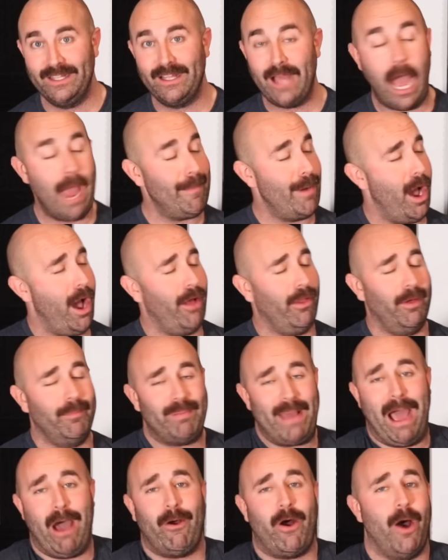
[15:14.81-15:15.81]
I'm all
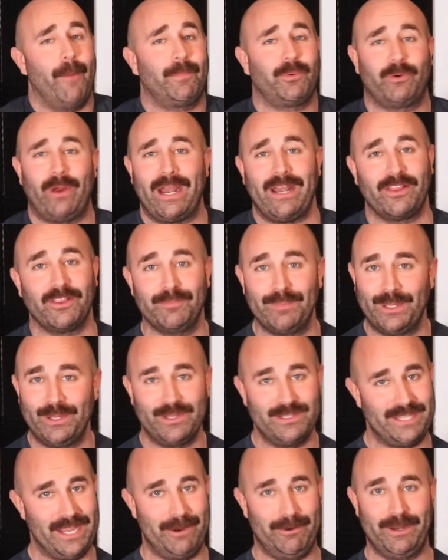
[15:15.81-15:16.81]
about upgrading the
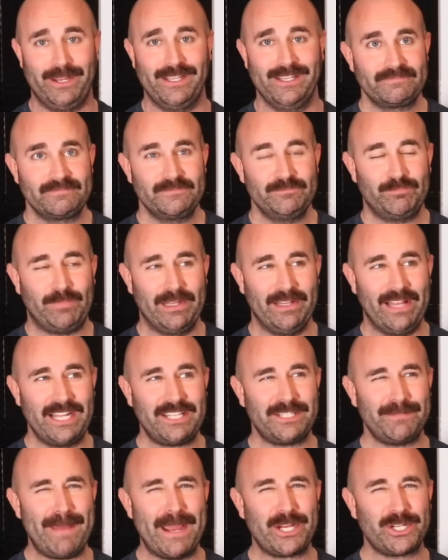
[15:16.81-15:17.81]
military. But
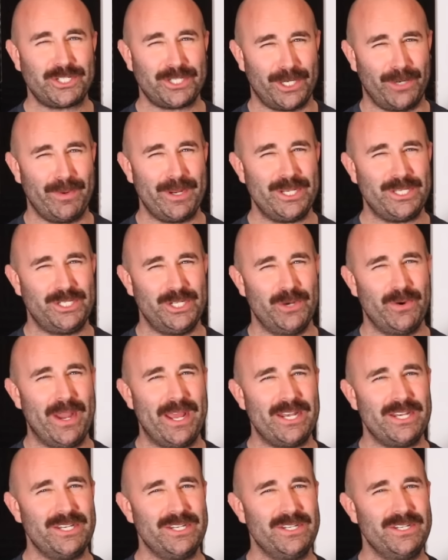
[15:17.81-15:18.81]
let's make sure we do
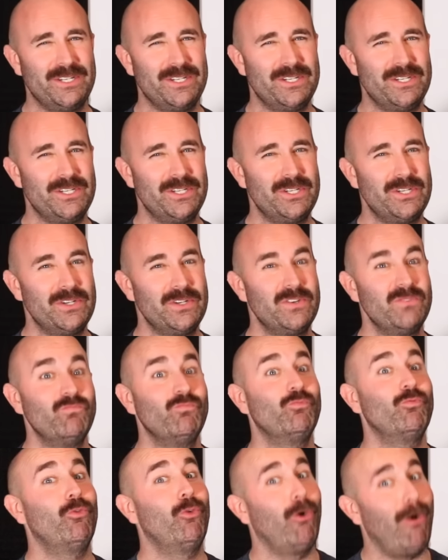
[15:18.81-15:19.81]
it
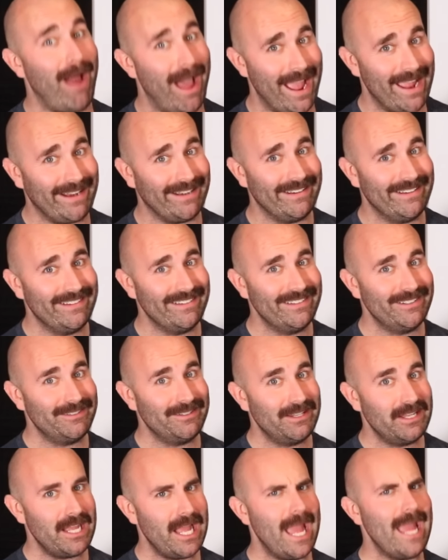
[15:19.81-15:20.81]
right
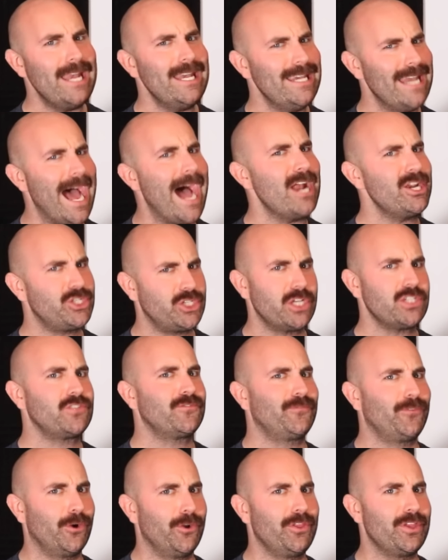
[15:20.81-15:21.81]
and not just
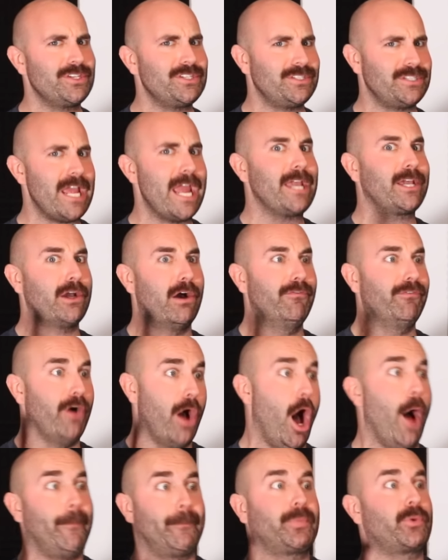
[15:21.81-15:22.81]
for the sake of
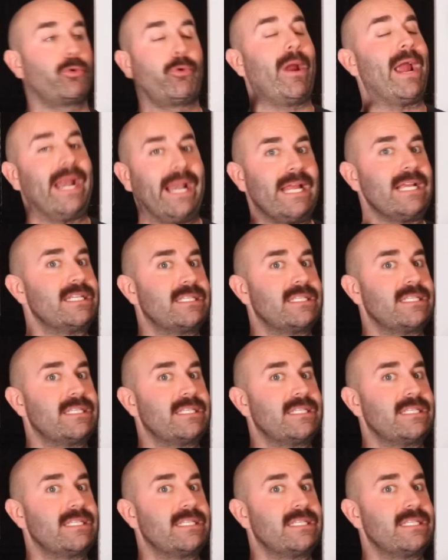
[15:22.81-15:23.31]
upgrading